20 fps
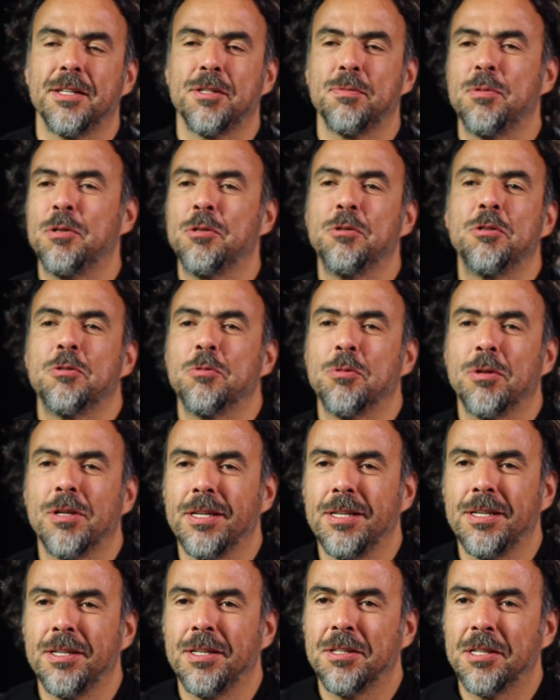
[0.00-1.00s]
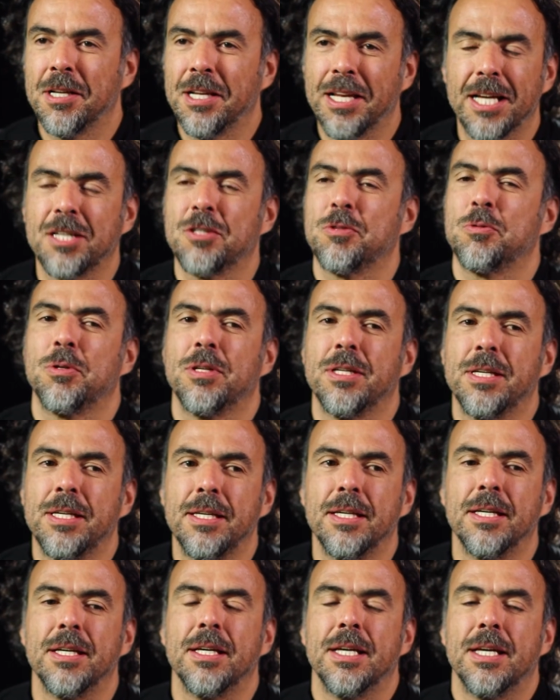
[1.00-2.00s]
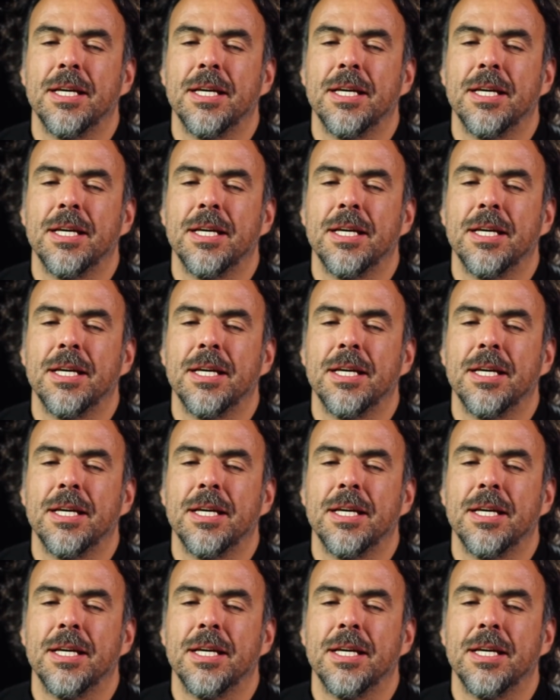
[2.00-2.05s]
spiritually, intellectually,